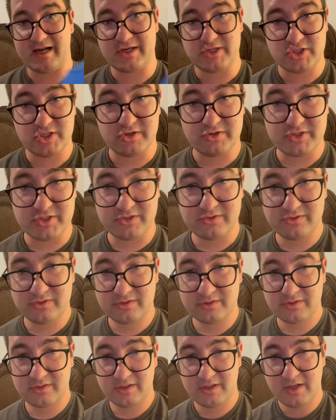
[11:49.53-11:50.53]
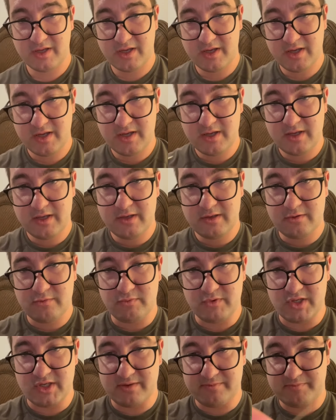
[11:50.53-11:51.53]
I showed you,
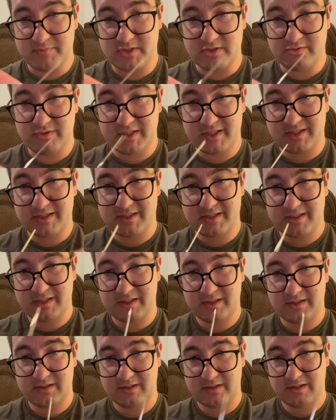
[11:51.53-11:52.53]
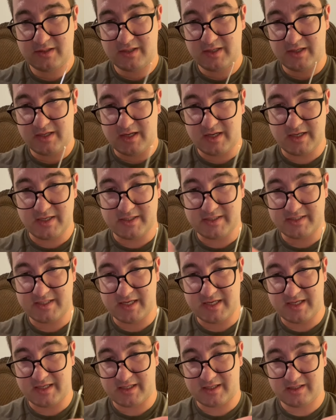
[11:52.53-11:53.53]
where you do it and you
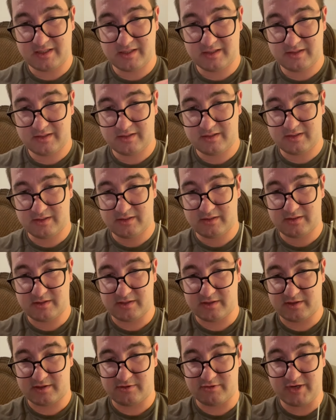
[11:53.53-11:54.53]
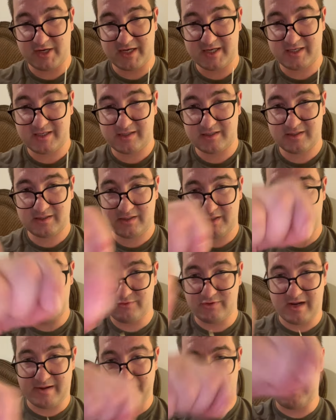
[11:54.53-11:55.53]
take thread and
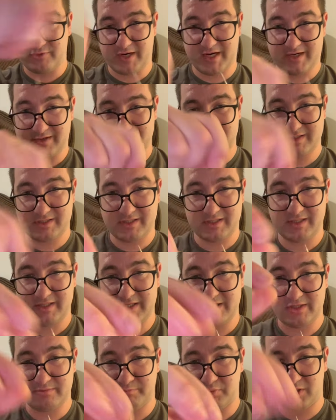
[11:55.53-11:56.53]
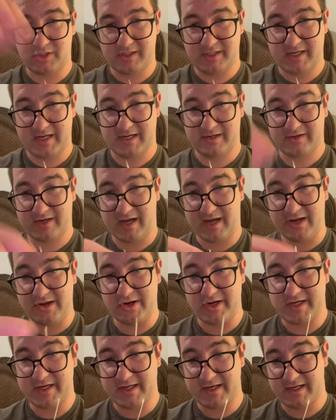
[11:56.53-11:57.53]
you wrap around and then you pull it out. I
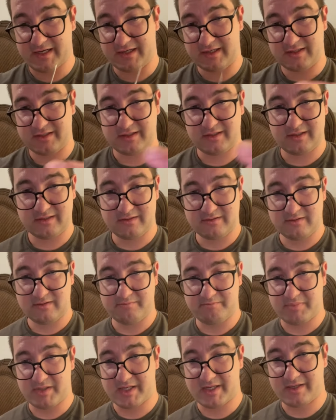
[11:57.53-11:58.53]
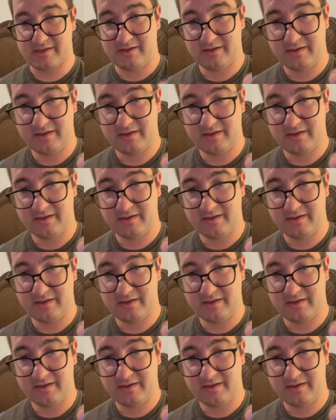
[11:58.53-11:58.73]
already did it, but